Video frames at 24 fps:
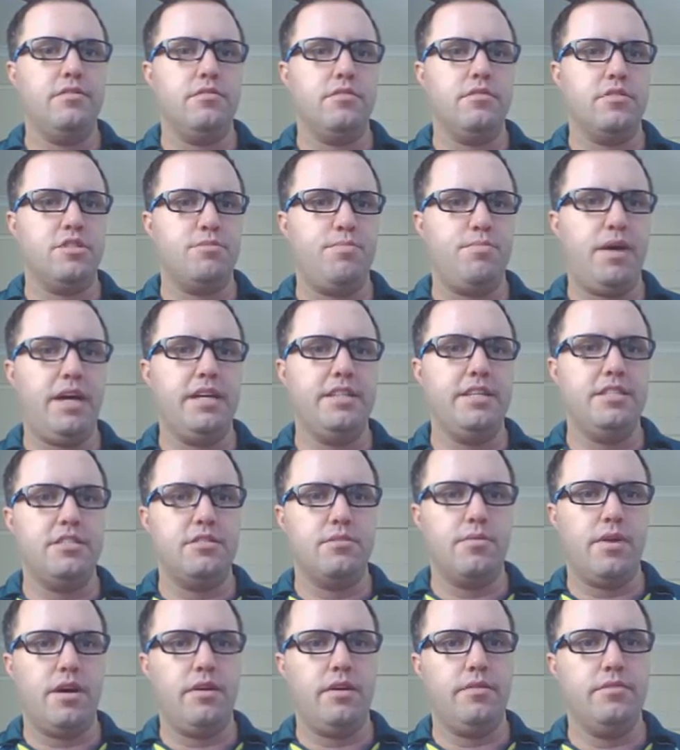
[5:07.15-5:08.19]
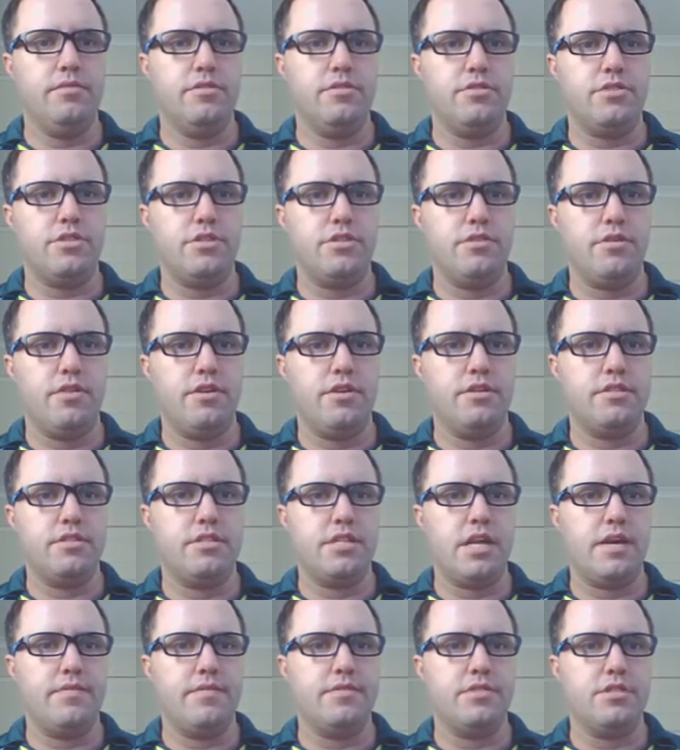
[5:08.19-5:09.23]
Space, well, 0 is the
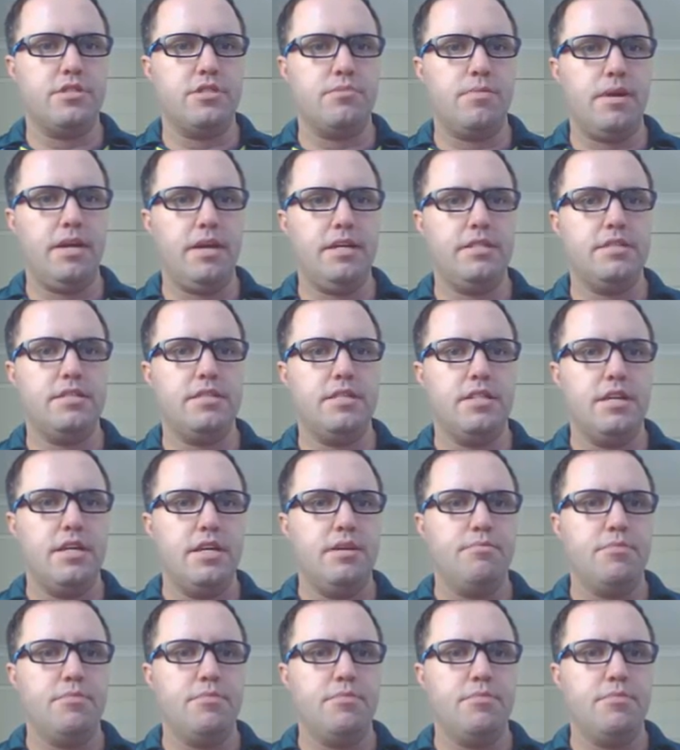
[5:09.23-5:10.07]
same as the space.